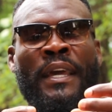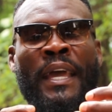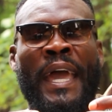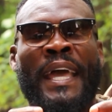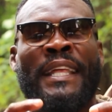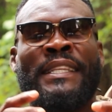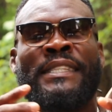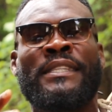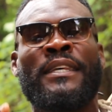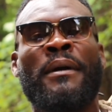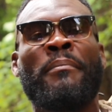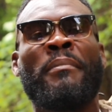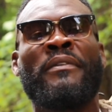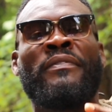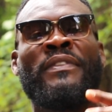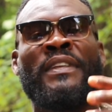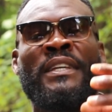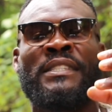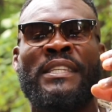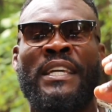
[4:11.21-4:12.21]
And some of
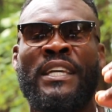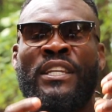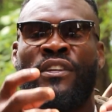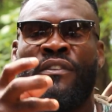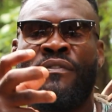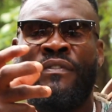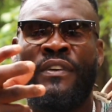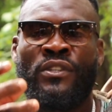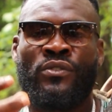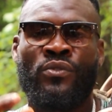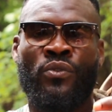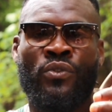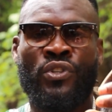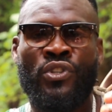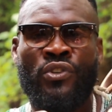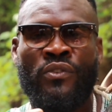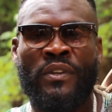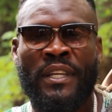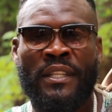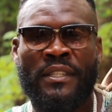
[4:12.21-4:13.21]
these individual
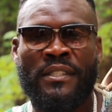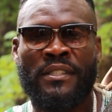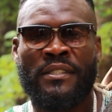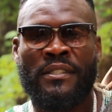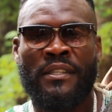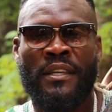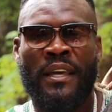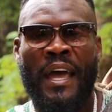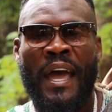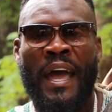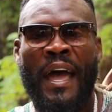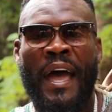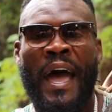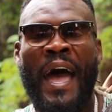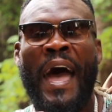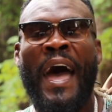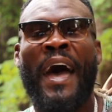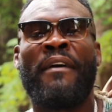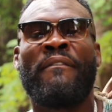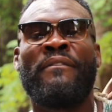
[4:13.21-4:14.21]
units
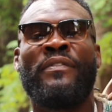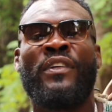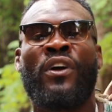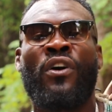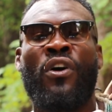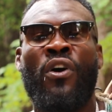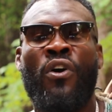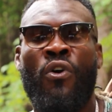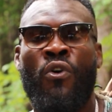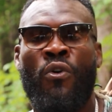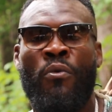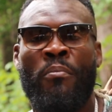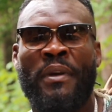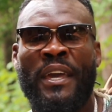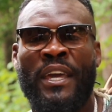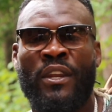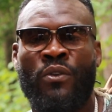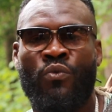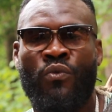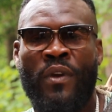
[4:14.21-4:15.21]
have their home
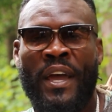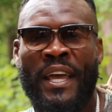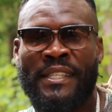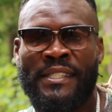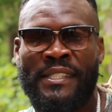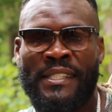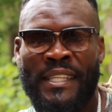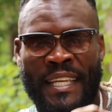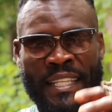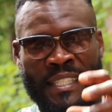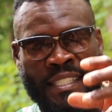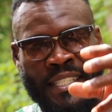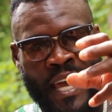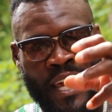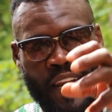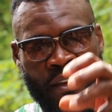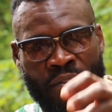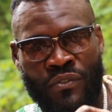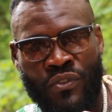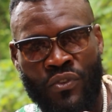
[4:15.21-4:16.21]
and rest inside
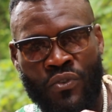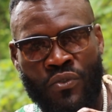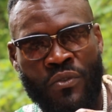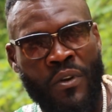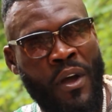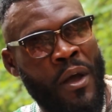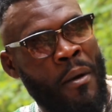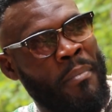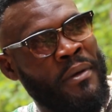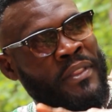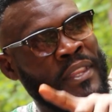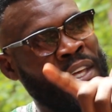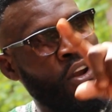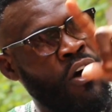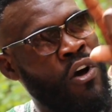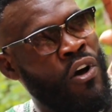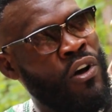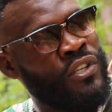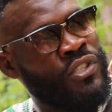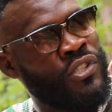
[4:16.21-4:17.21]
of you, but then
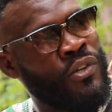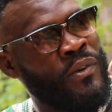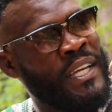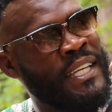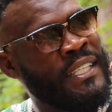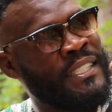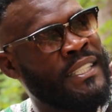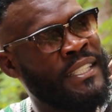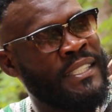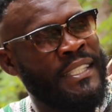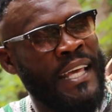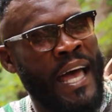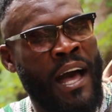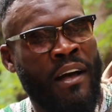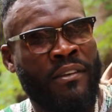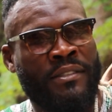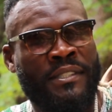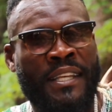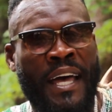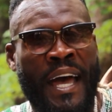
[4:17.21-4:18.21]
also exist
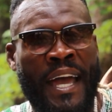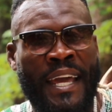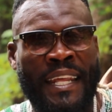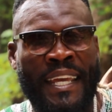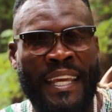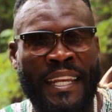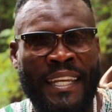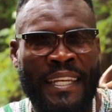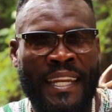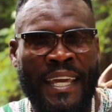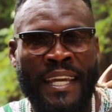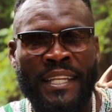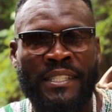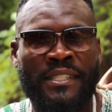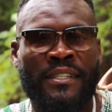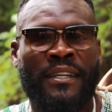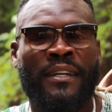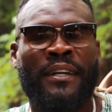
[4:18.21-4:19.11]
outside in nature.